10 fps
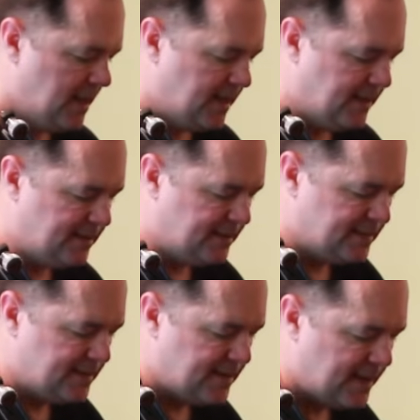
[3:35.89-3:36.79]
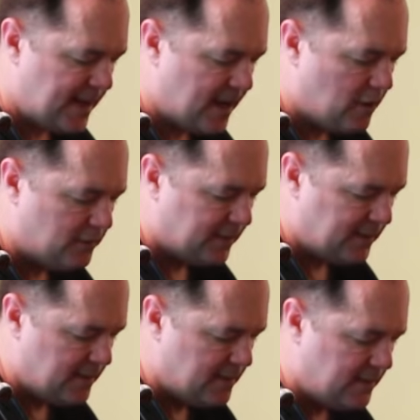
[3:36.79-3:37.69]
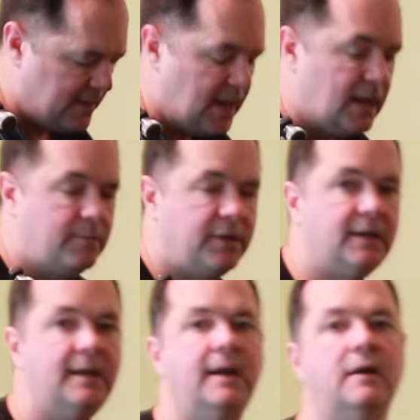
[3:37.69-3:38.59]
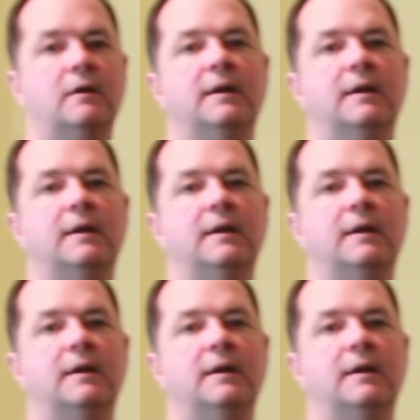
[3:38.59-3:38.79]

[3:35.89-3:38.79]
and get this thing out in the ambient air.